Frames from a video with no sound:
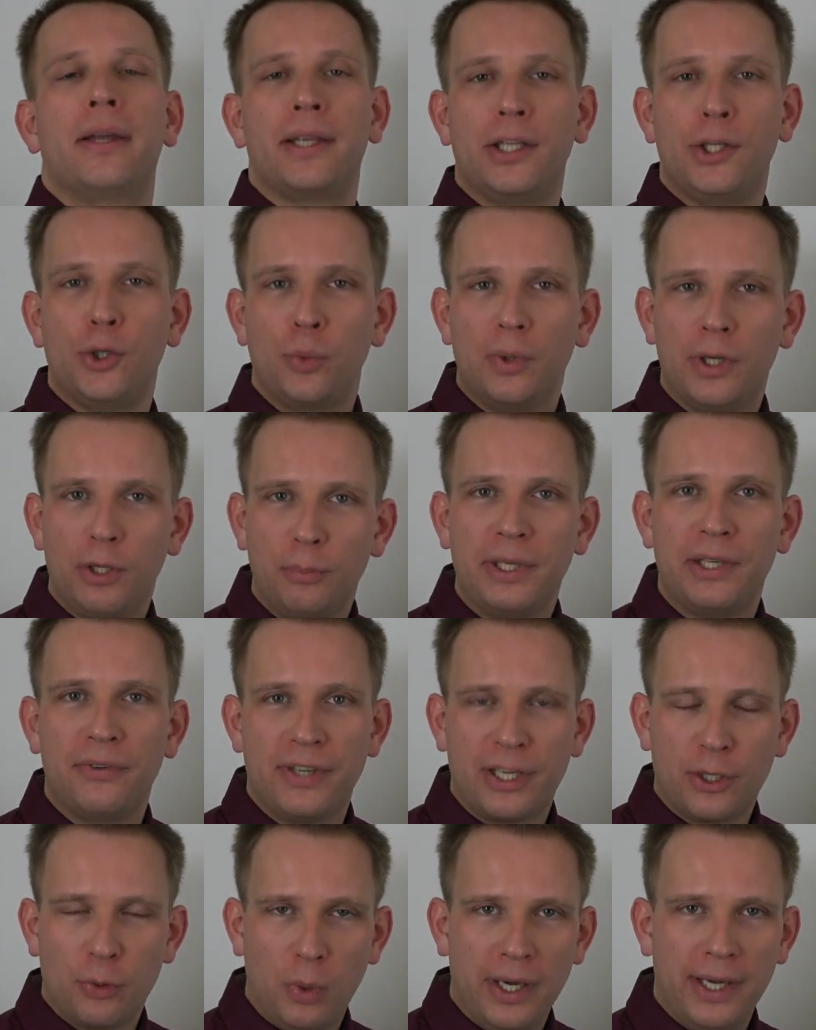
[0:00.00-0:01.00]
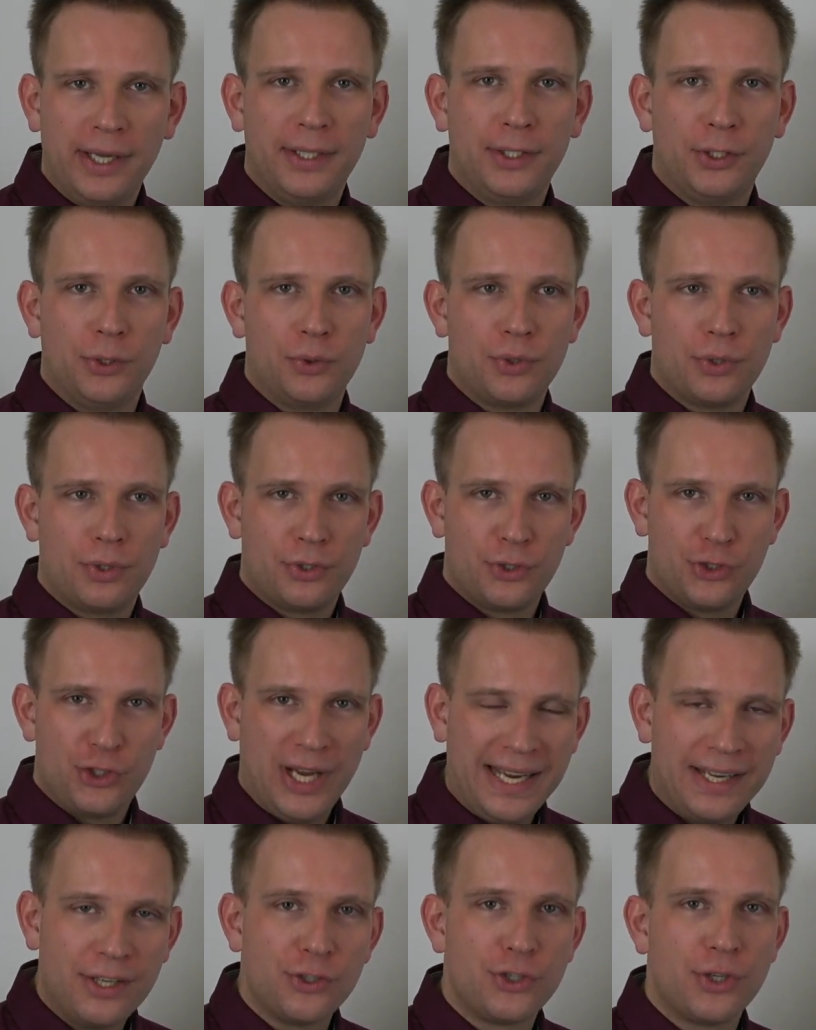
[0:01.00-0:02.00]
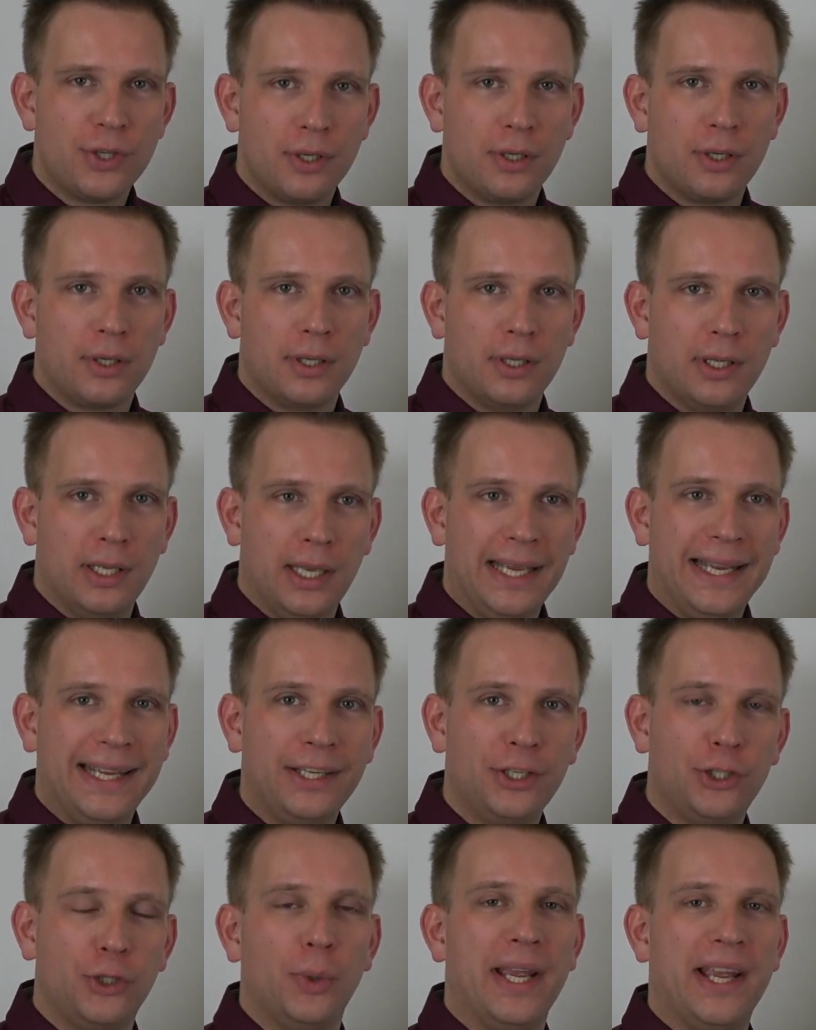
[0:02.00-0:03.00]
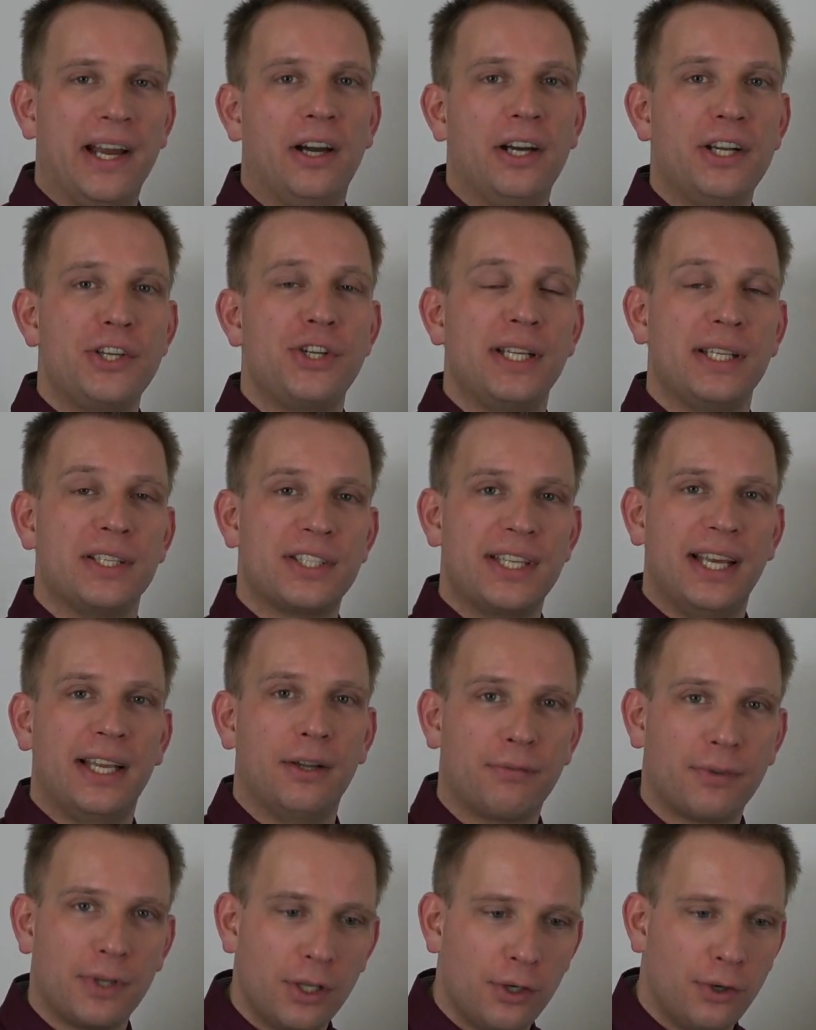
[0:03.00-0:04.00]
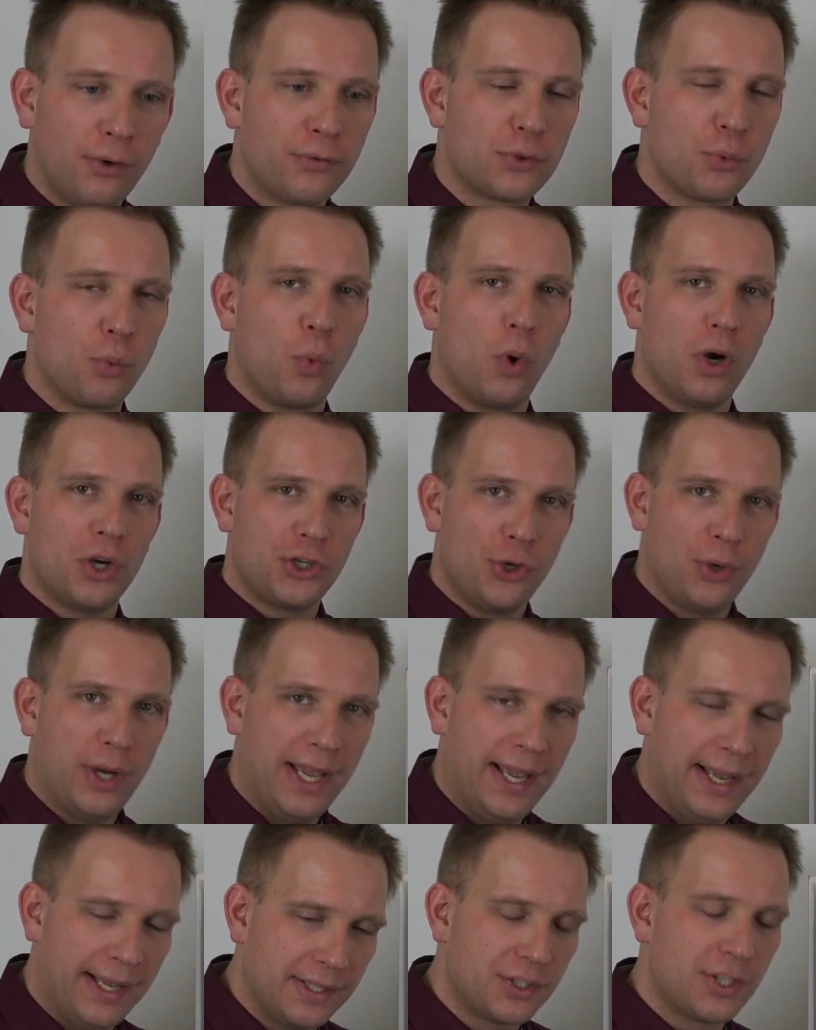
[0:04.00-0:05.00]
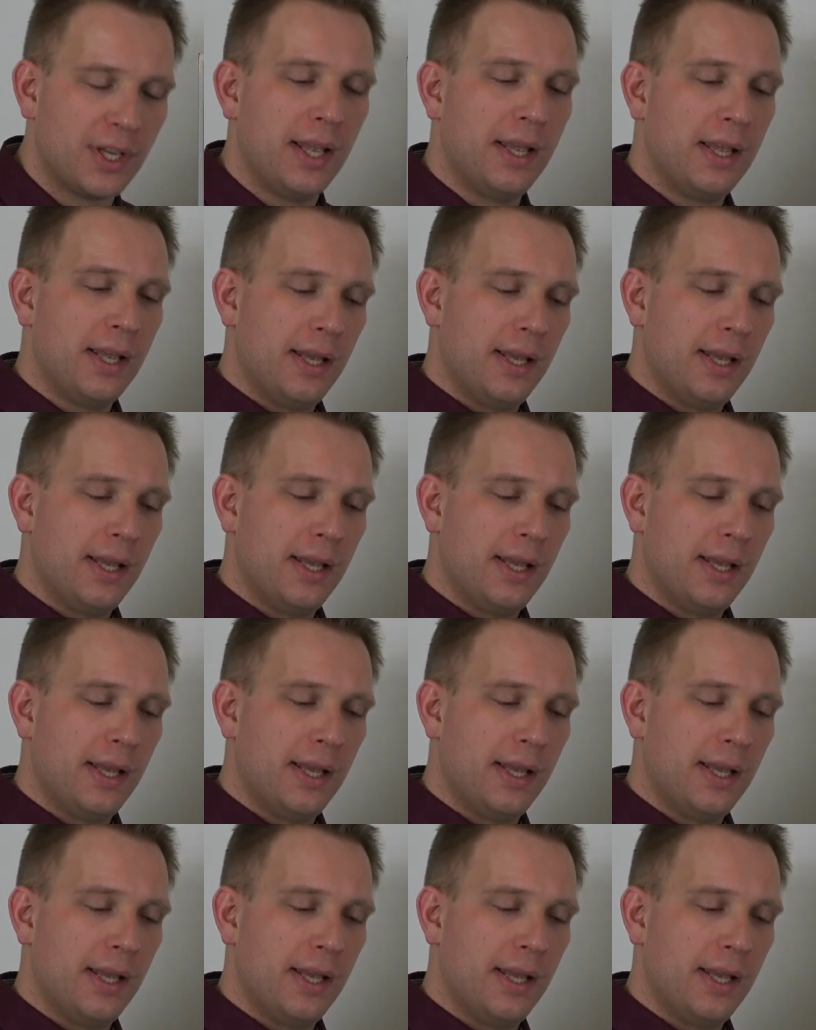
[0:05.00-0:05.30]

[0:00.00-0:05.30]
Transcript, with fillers: you will be required to change uh, into a hygiene set of clothes, wash your hands.